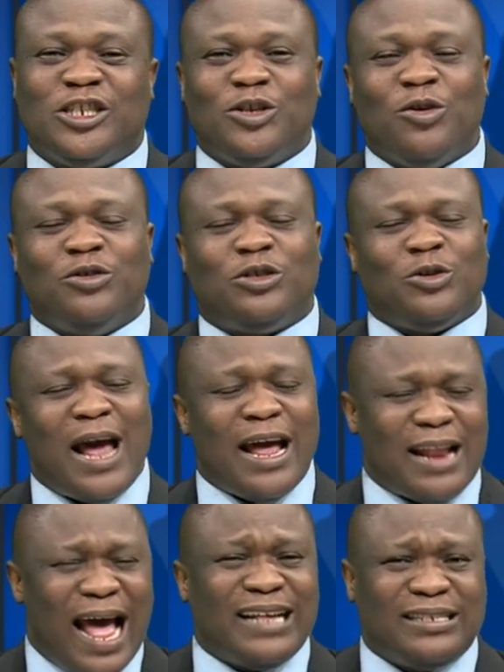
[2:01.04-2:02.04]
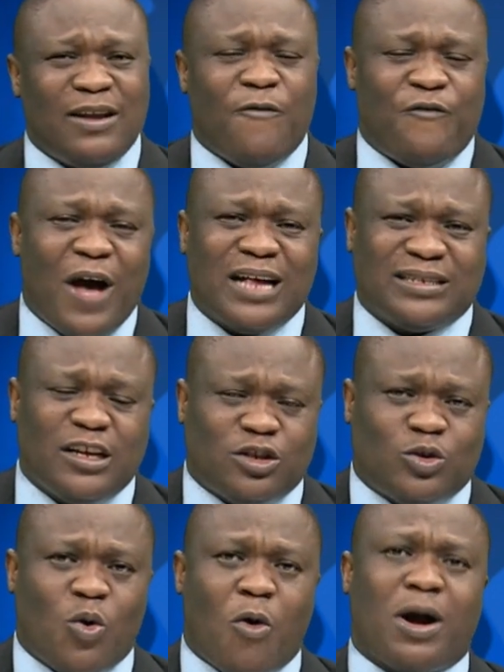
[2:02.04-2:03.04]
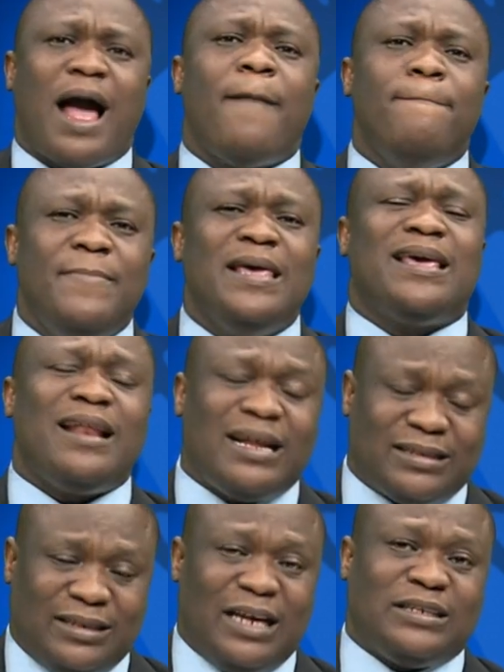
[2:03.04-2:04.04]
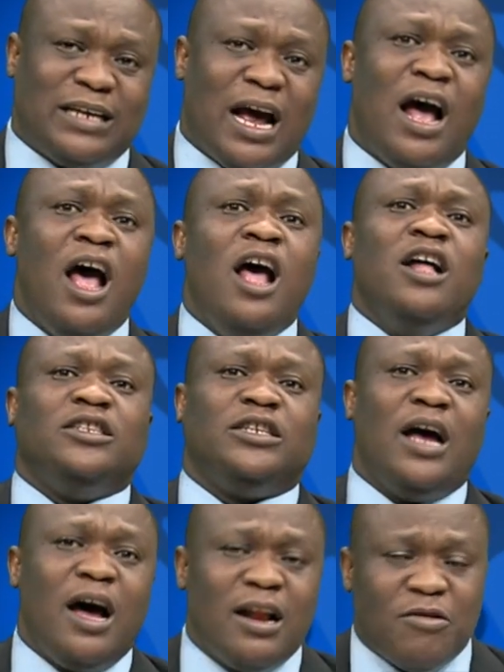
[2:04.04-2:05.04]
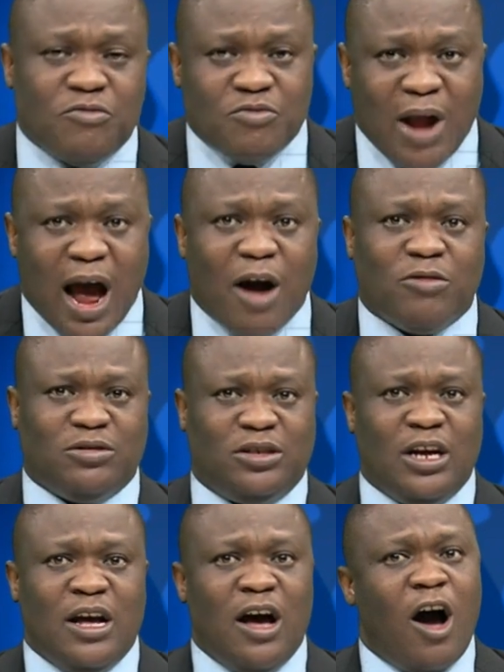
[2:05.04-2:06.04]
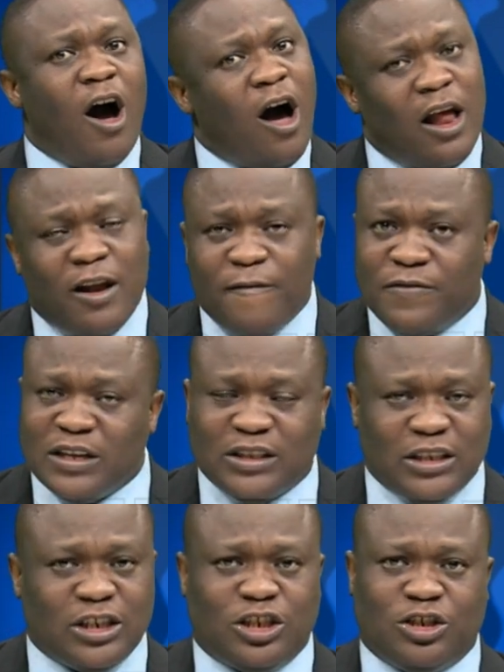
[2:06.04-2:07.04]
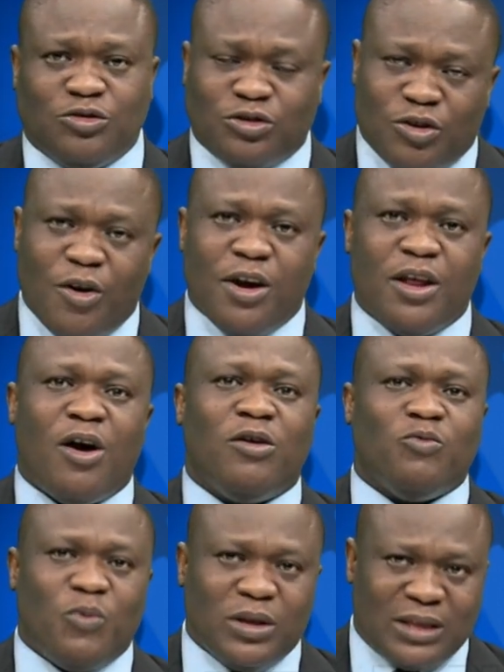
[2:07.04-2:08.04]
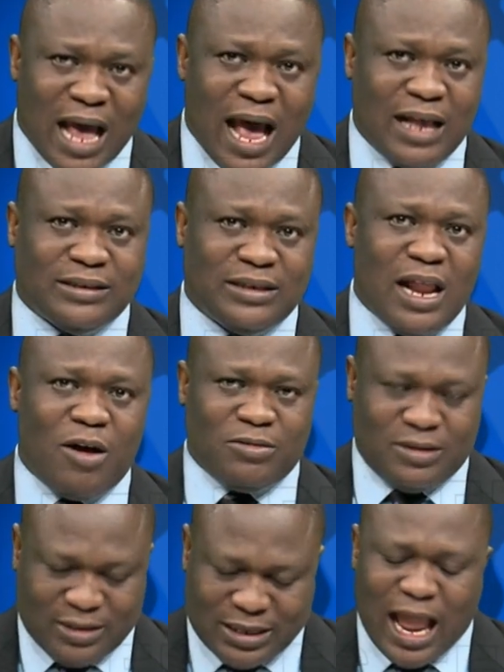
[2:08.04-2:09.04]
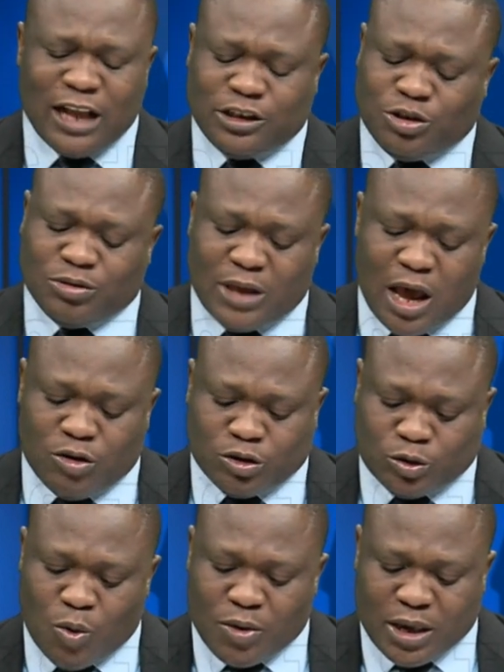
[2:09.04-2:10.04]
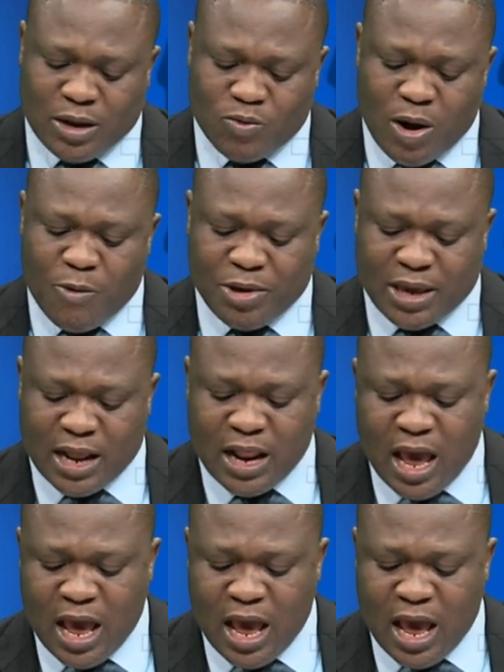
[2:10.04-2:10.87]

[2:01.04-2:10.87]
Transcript: show tonight. Arsenal fans, let's talk. Can Mikel Arteta turn around all of these issues going on with Arsenal? That should get us talking when we get